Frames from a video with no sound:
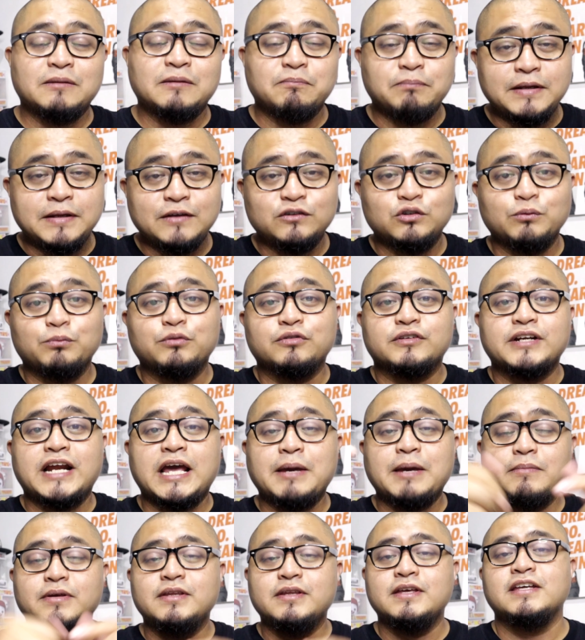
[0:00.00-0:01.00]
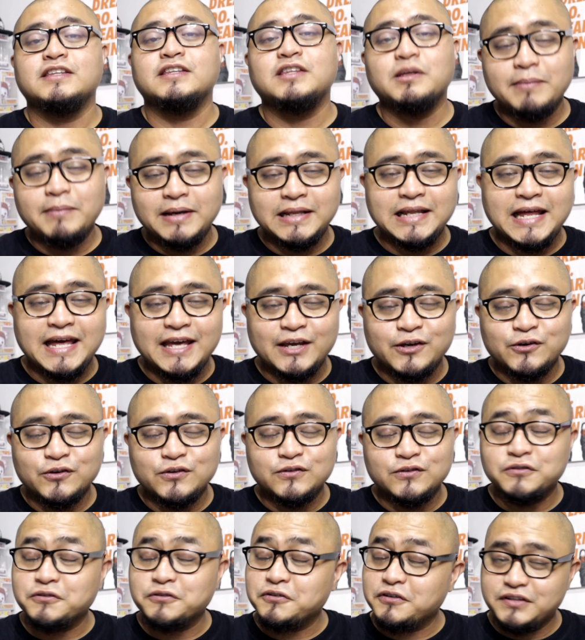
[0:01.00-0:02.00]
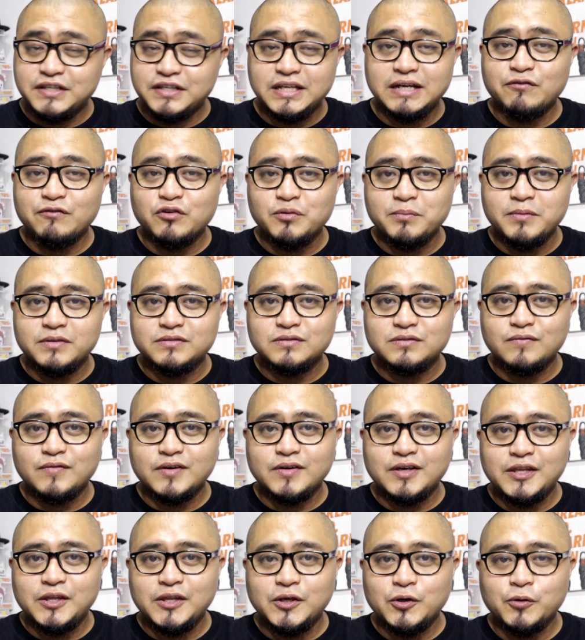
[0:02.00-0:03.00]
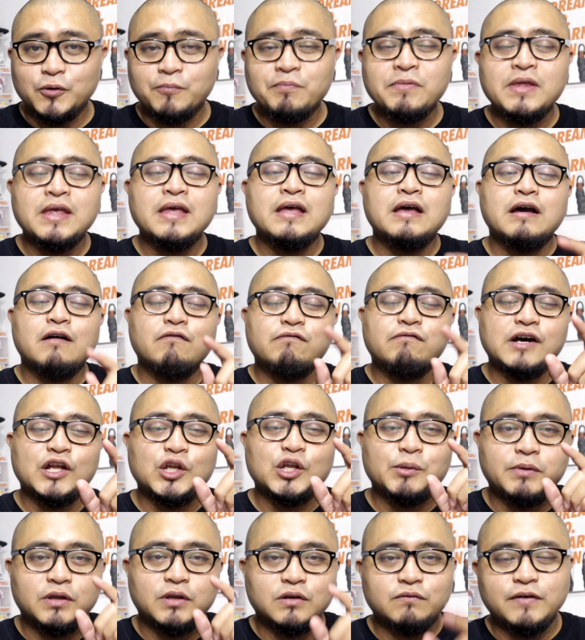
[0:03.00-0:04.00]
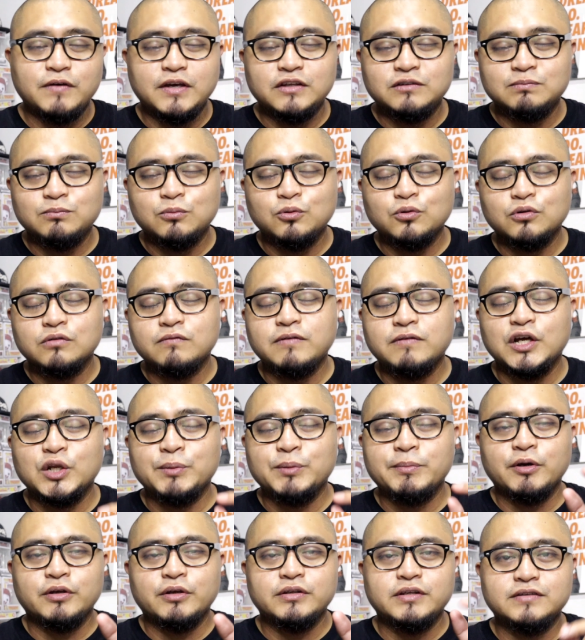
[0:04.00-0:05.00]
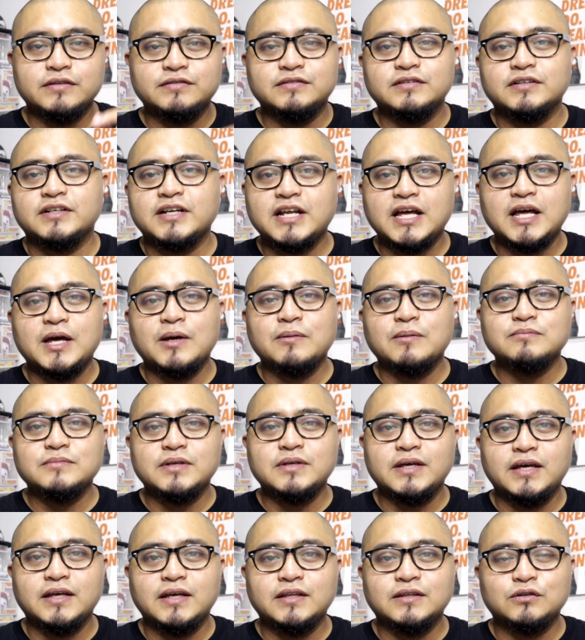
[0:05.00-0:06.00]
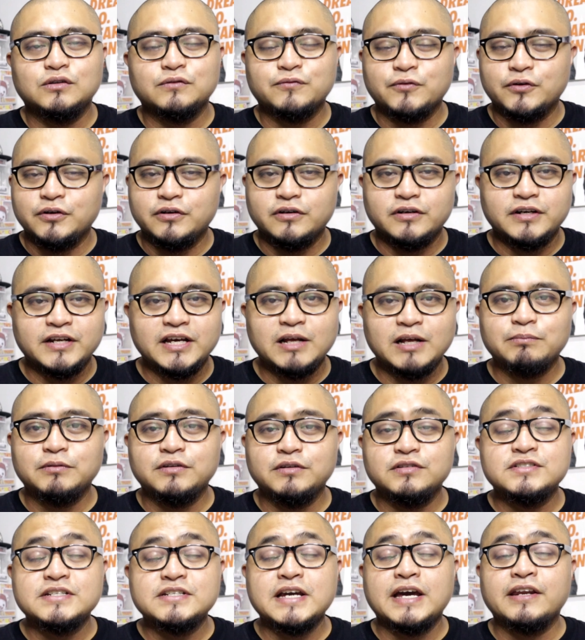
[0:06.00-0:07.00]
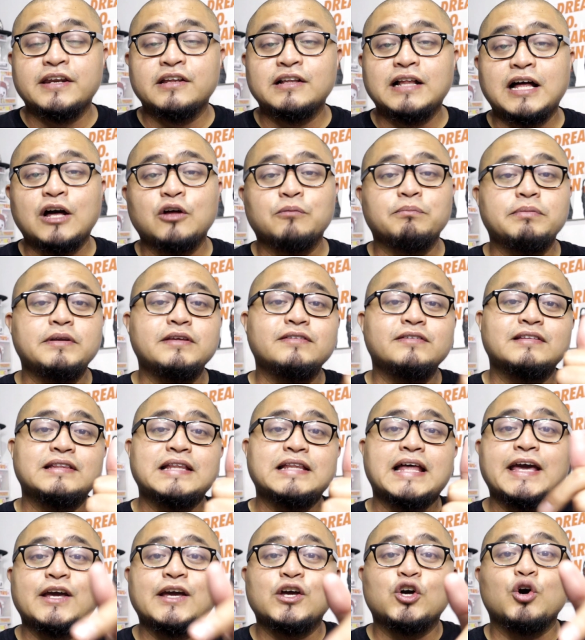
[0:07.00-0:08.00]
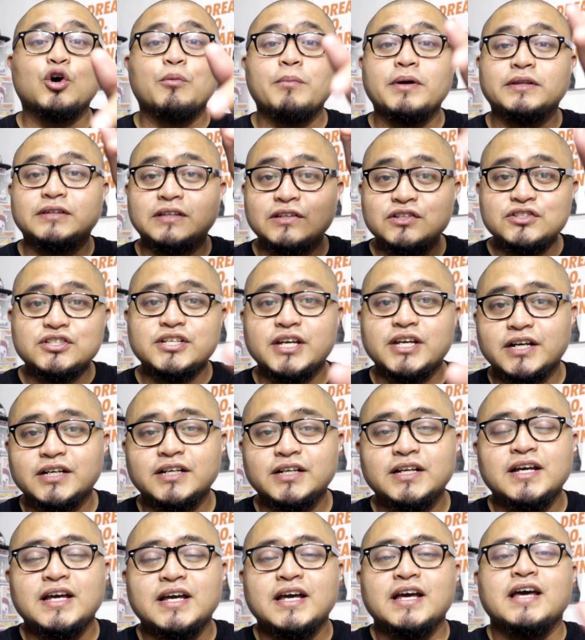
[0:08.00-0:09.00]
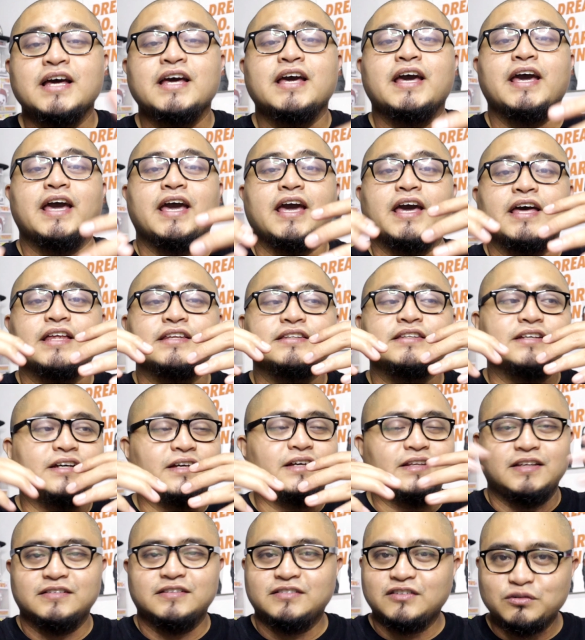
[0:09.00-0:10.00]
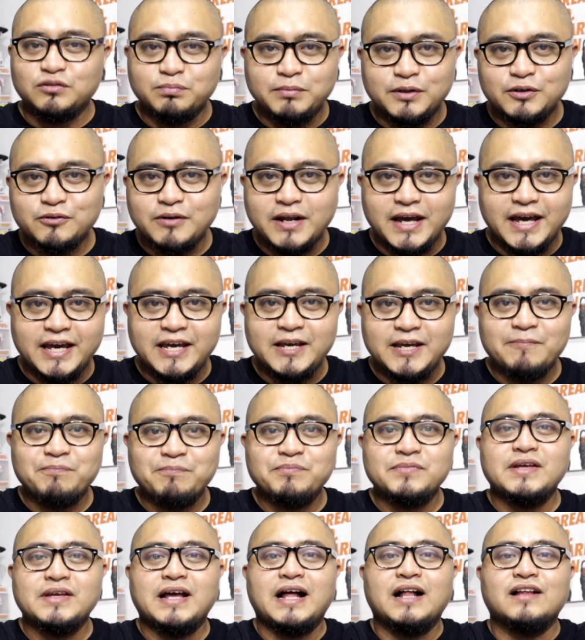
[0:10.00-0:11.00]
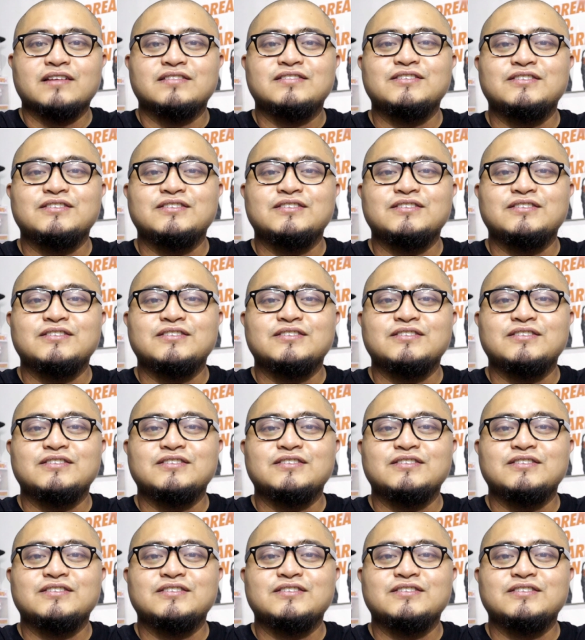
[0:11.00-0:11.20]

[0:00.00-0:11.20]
yet, please subscribe and hit the bell icon so you never miss a video. Follow me on Facebook, follow me on Instagram, and to further help this channel out, please like, comment, and share. And this has been Rai. I'll